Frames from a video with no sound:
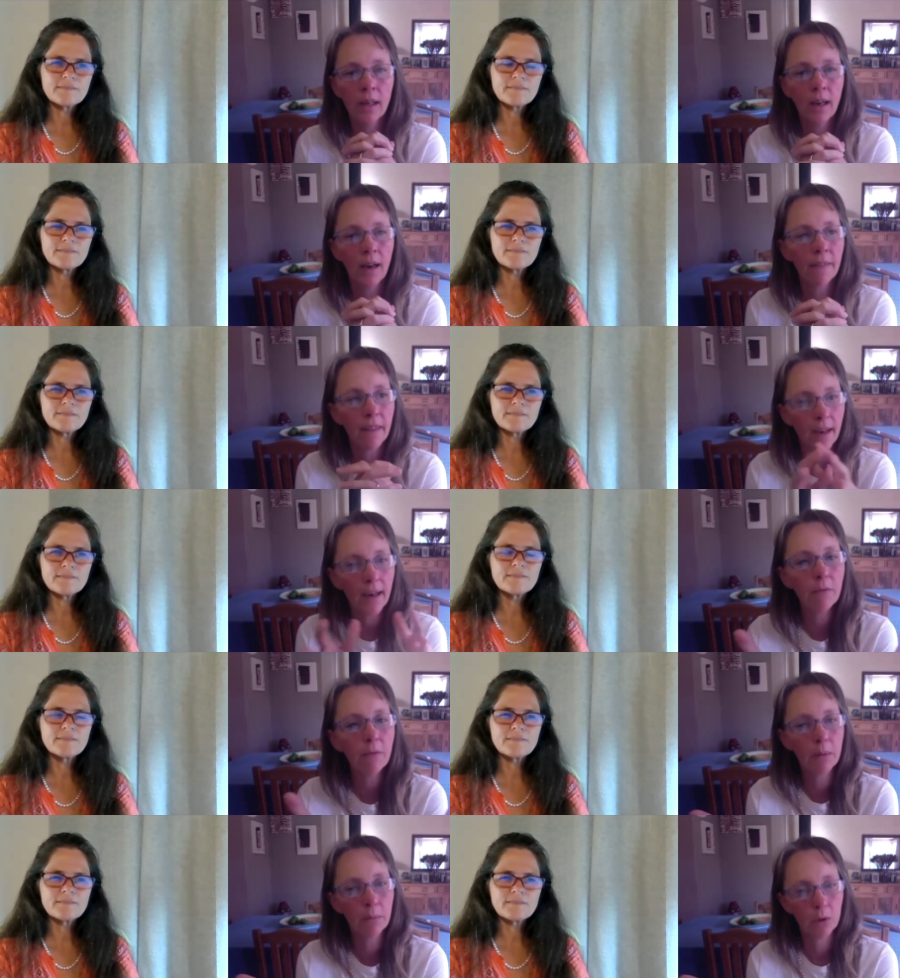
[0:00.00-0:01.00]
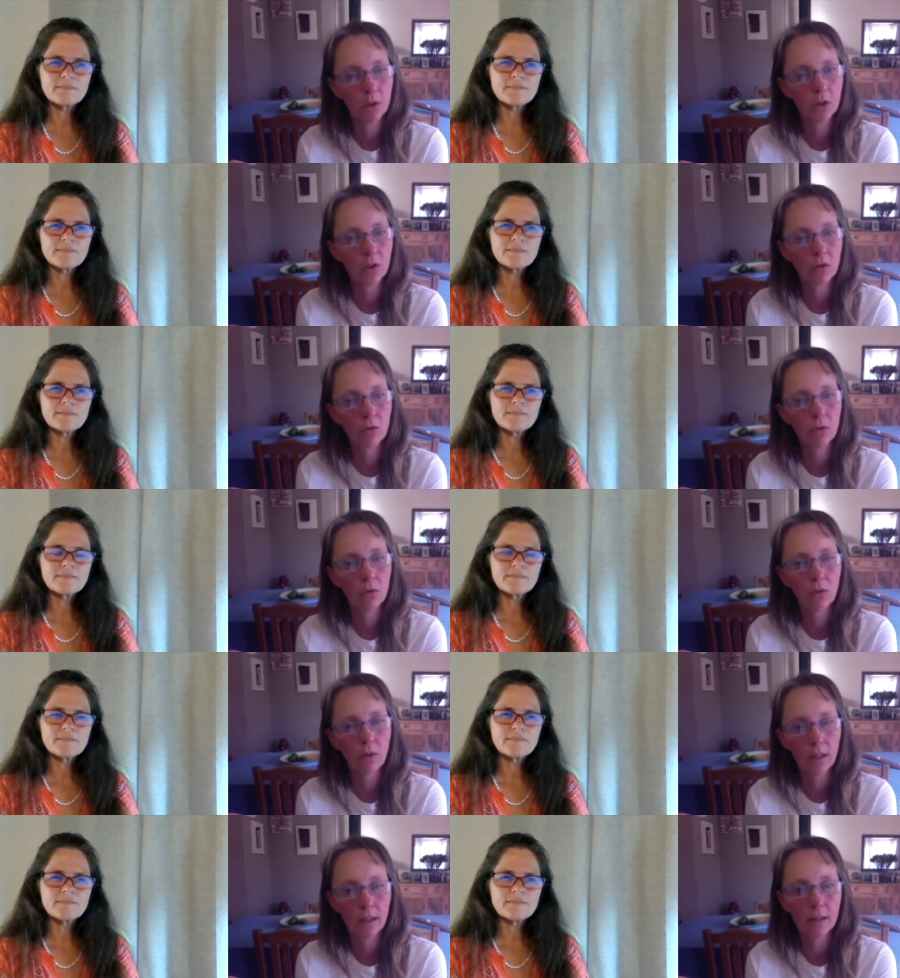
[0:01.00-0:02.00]
Speaker 1: And there have been books through the
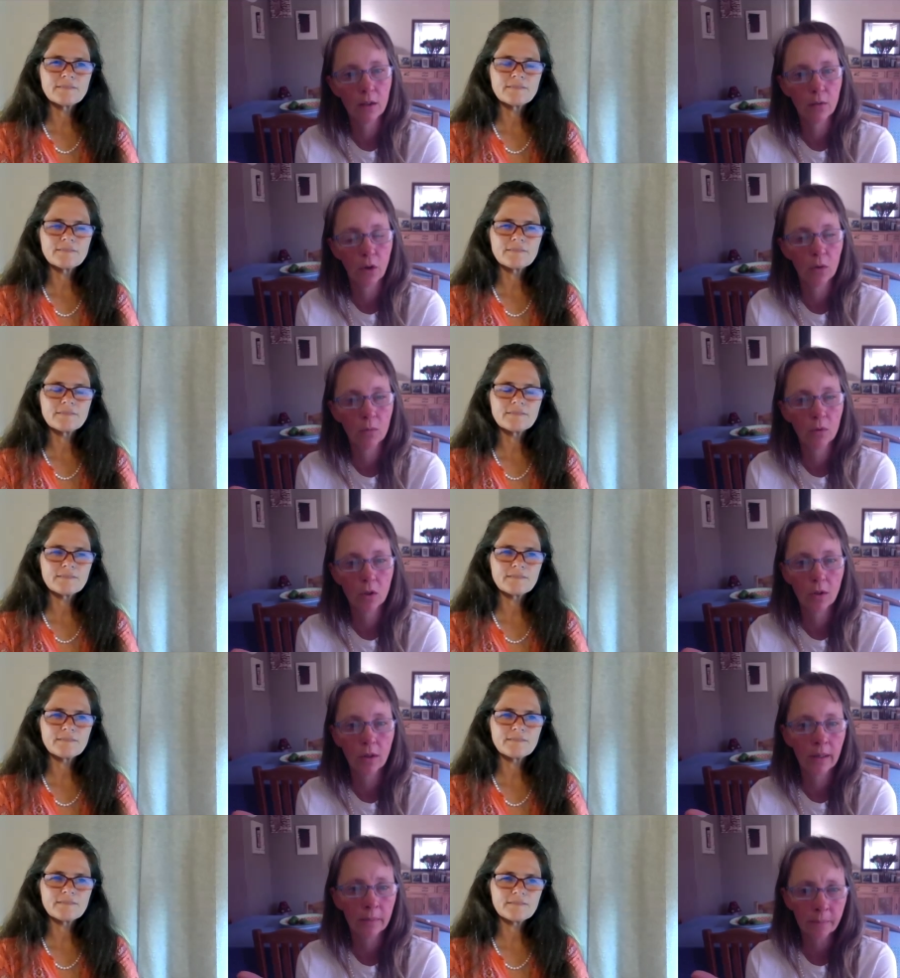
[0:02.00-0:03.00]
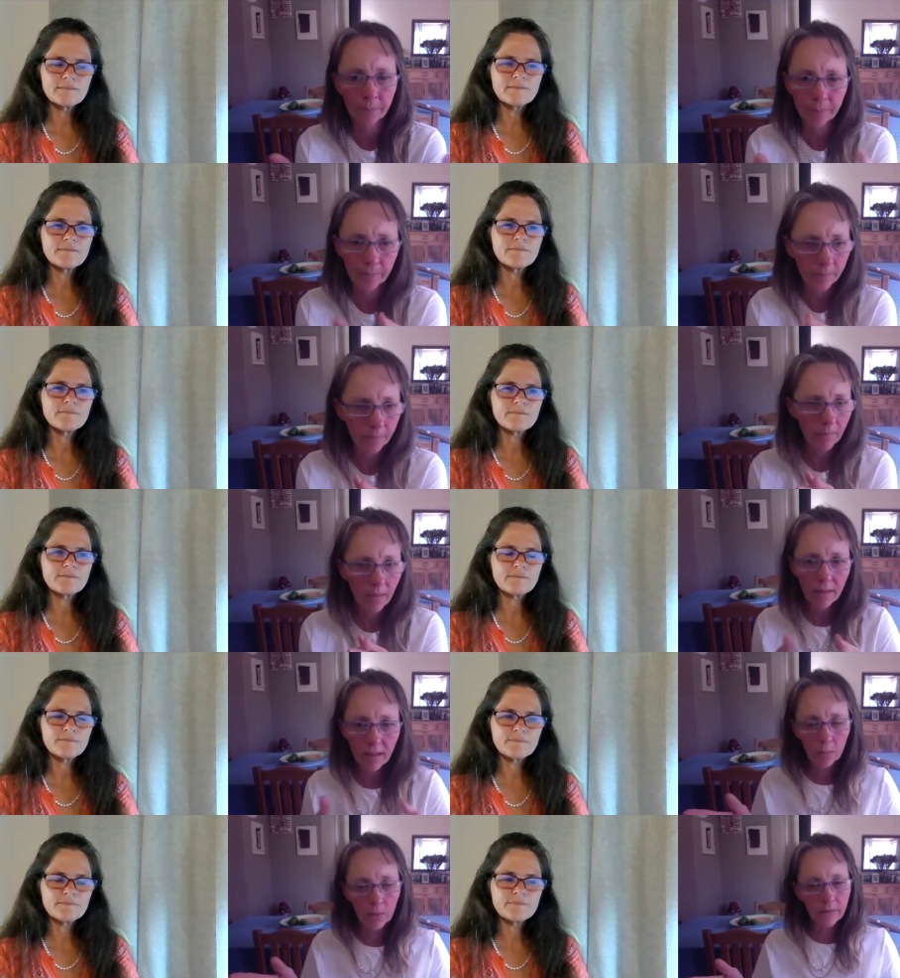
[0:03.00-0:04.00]
years of homeschooling
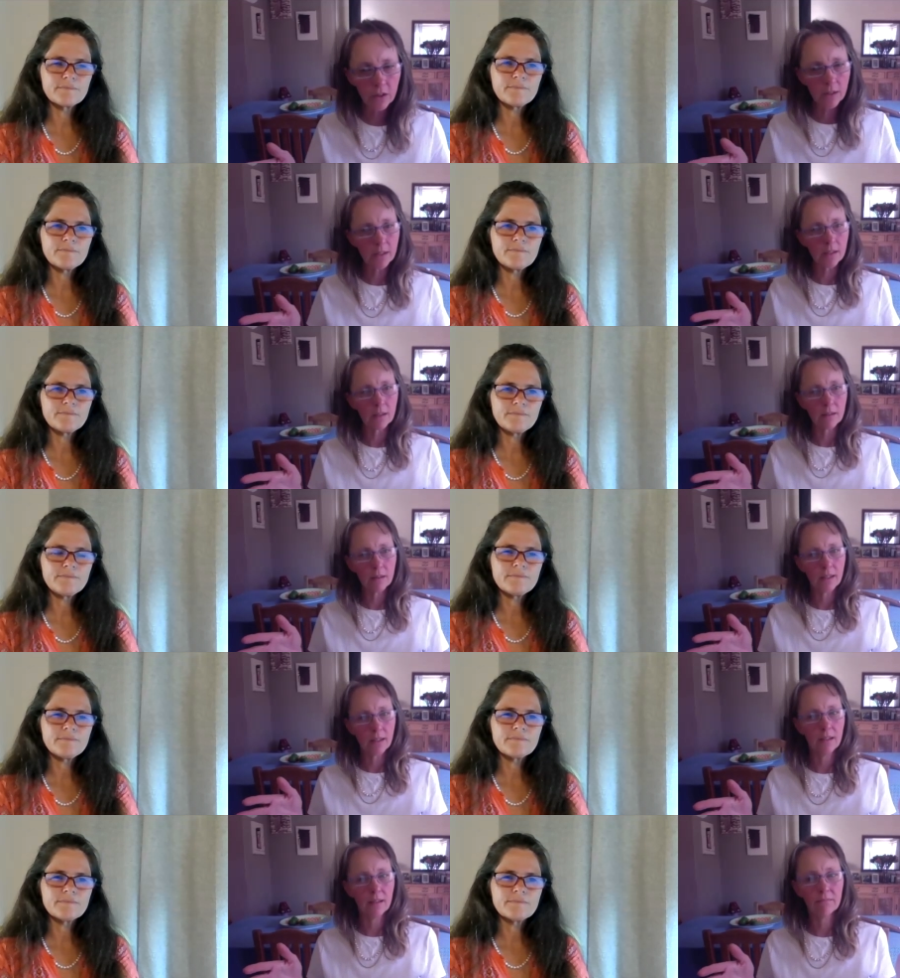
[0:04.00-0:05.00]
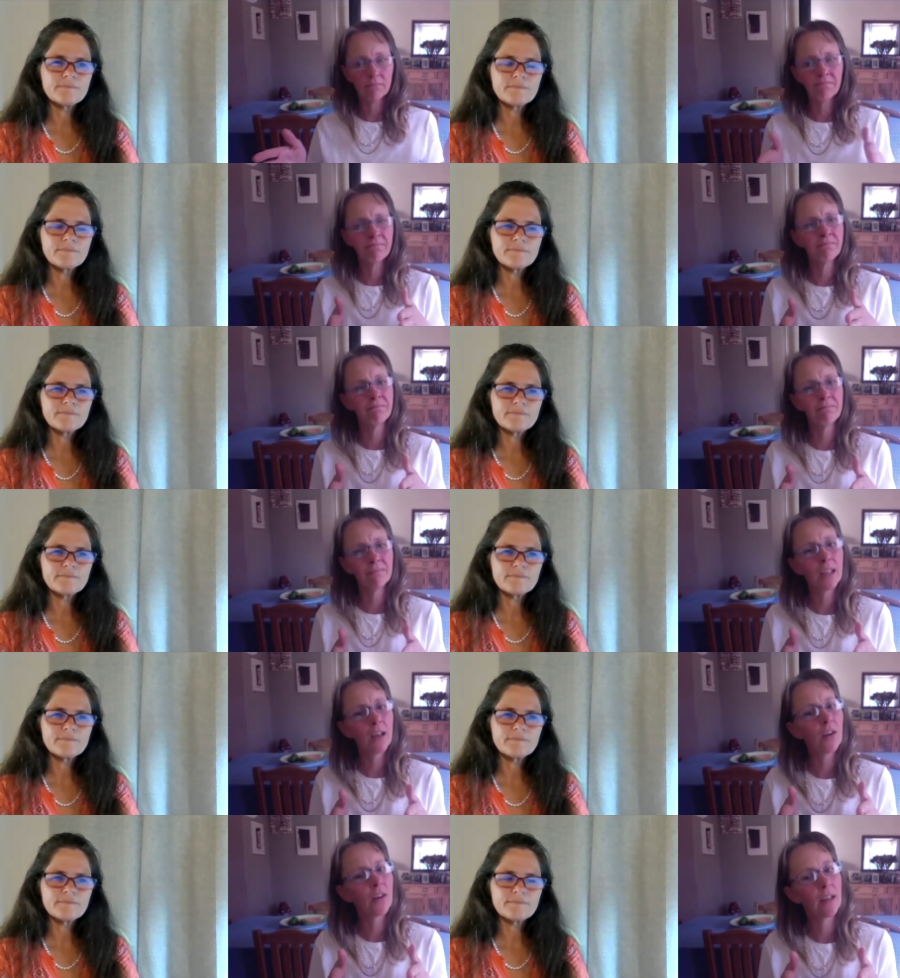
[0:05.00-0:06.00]
that we've just said, mm,
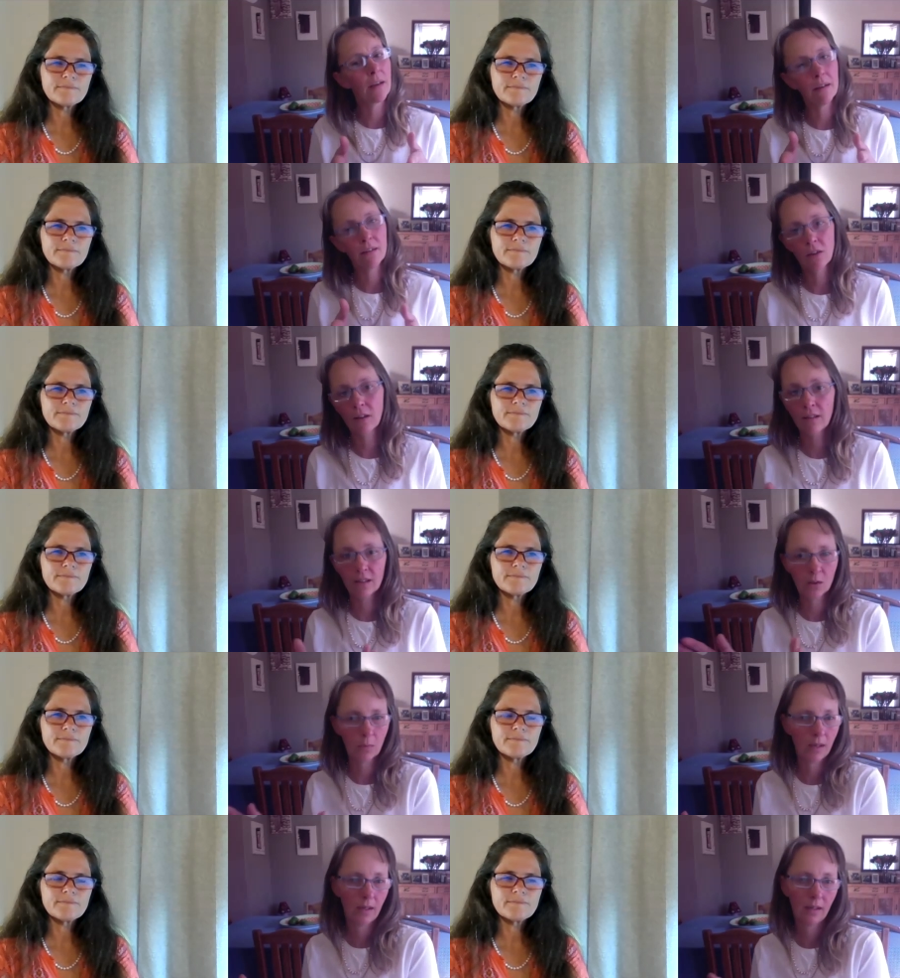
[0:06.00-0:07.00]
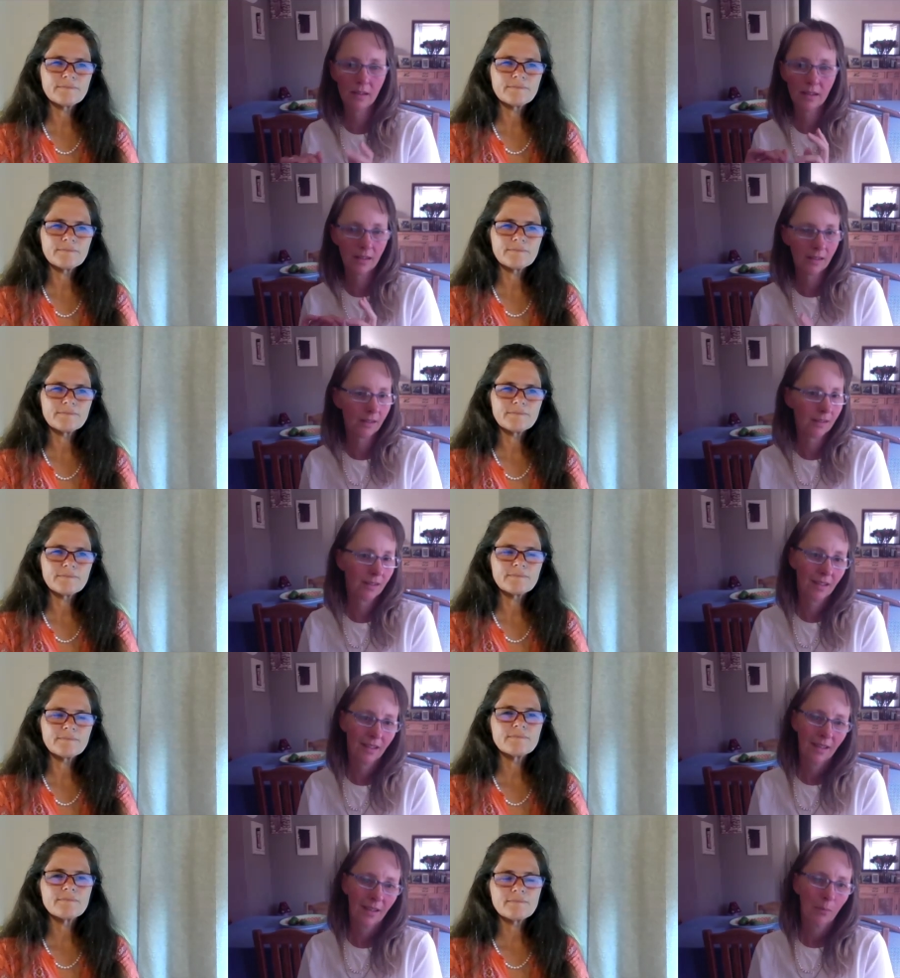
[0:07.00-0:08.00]
okay, not this one, and just
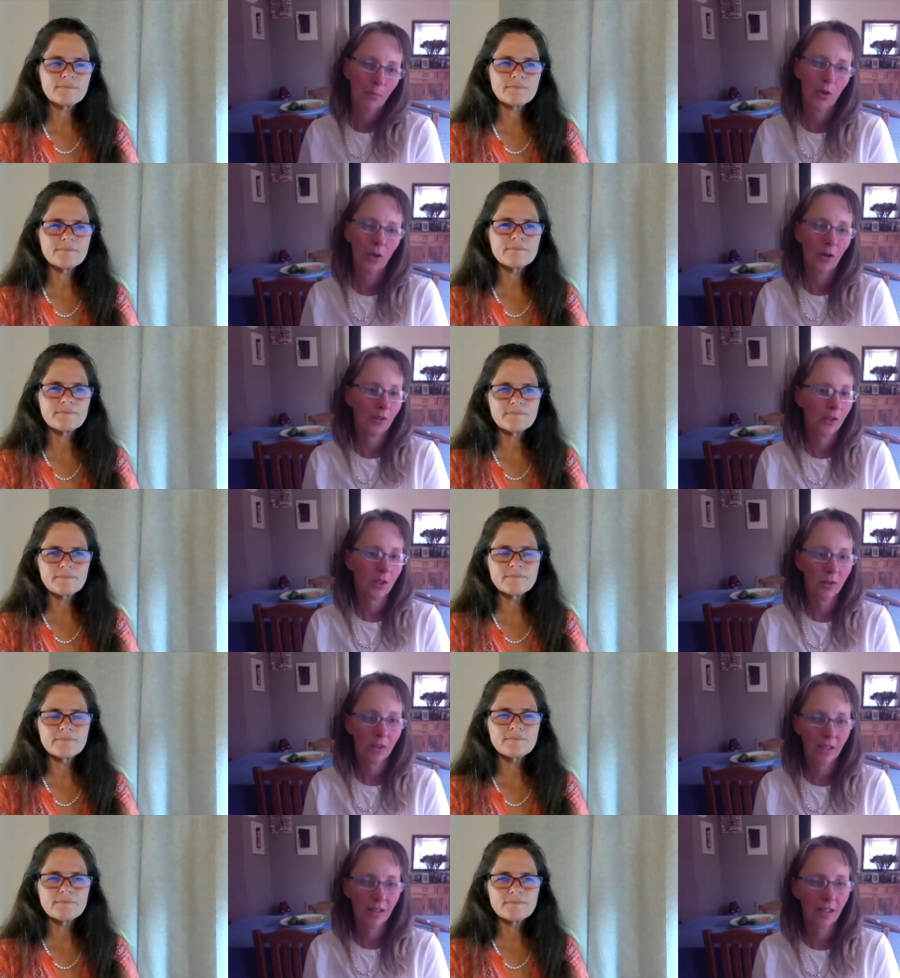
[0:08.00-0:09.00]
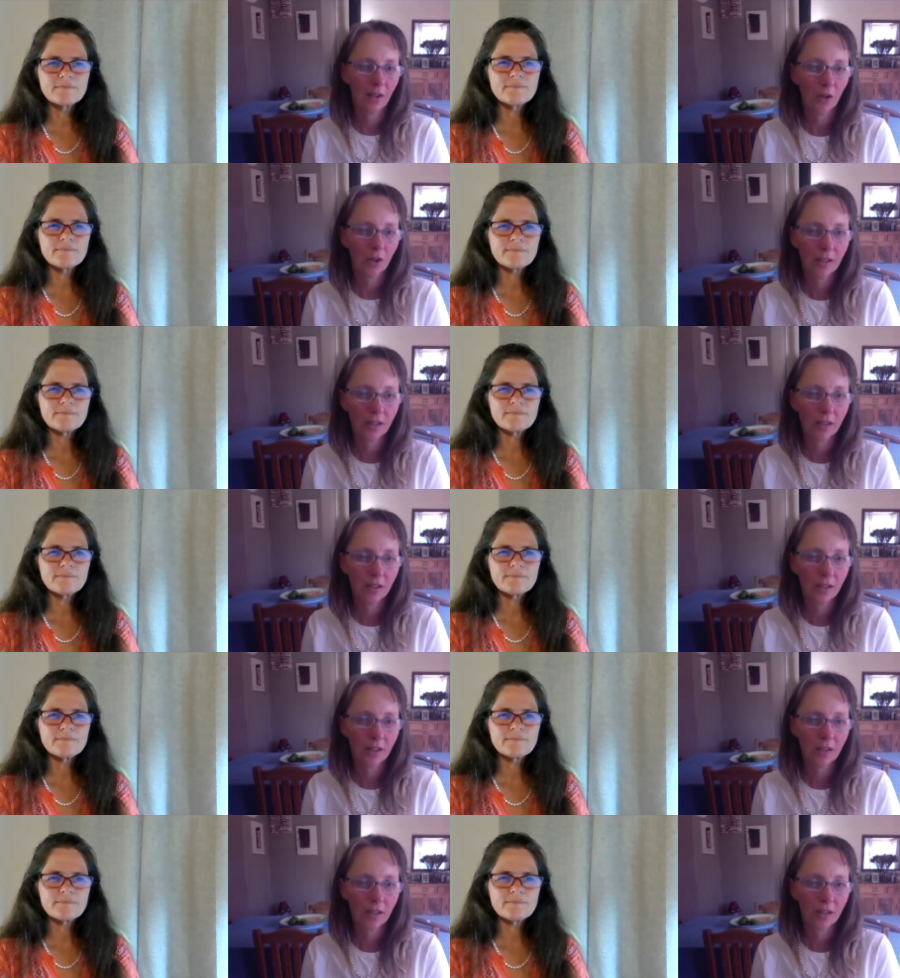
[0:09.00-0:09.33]
put it onto a, a not